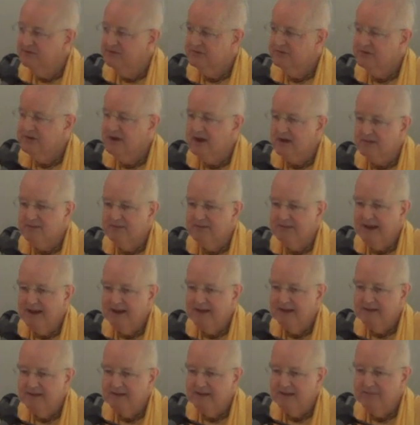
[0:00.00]
check
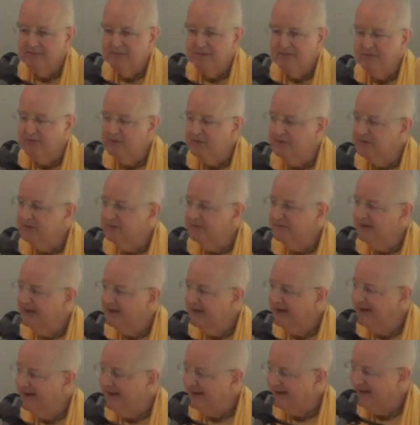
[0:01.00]
reality before you
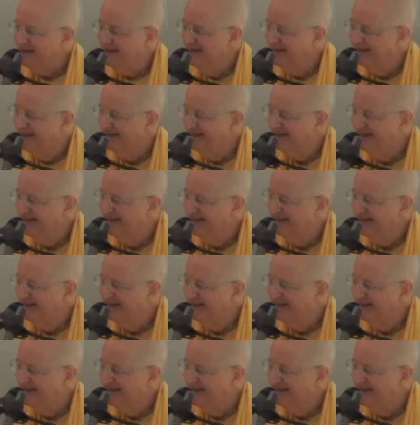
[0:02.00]
react.